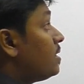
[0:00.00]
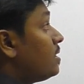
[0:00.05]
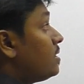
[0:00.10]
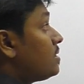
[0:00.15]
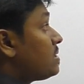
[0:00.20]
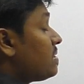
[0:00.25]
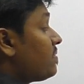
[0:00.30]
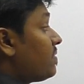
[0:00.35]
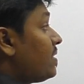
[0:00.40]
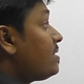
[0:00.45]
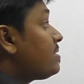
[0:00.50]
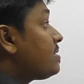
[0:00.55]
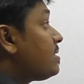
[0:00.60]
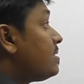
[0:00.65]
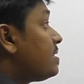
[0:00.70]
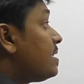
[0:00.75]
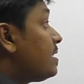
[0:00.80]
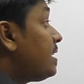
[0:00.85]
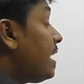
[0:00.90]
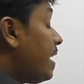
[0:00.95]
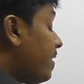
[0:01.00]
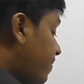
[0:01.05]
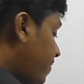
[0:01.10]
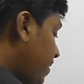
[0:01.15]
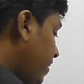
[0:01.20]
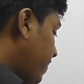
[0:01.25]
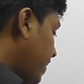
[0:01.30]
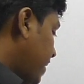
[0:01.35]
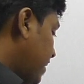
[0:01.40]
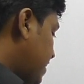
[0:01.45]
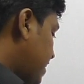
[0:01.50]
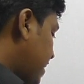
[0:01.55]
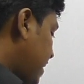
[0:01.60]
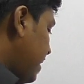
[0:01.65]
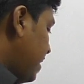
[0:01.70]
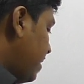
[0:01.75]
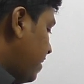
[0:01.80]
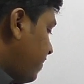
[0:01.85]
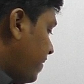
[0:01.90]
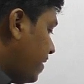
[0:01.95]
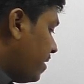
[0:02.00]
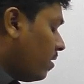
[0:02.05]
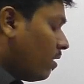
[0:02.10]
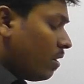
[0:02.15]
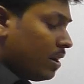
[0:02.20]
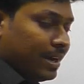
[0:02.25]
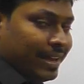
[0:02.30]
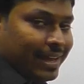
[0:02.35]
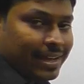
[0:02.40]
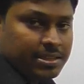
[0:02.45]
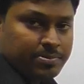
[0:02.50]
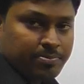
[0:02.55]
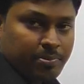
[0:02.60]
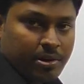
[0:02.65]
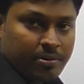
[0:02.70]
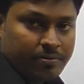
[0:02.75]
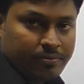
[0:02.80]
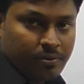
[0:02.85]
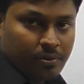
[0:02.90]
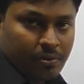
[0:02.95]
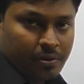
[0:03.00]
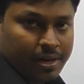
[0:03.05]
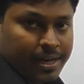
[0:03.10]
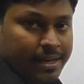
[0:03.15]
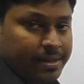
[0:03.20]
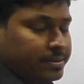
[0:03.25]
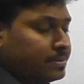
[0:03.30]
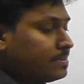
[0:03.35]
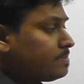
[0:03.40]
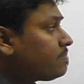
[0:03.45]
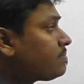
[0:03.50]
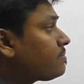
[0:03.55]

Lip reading: So friends, listen carefully friends, here we got x power 4, right?